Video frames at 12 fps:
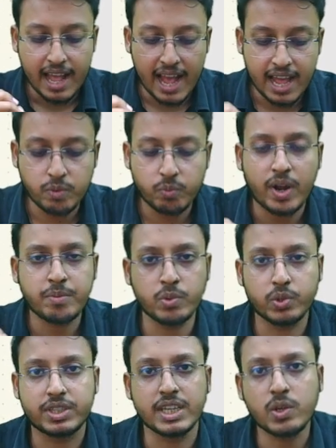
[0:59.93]
and one
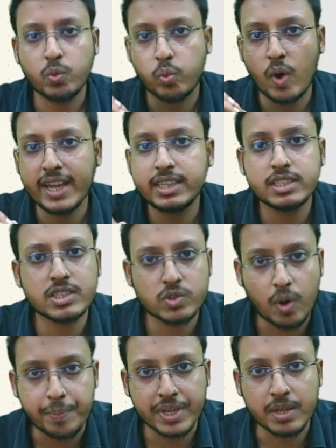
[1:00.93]
more thing, why this
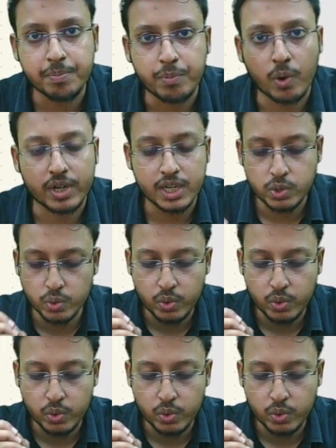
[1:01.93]
topic important, to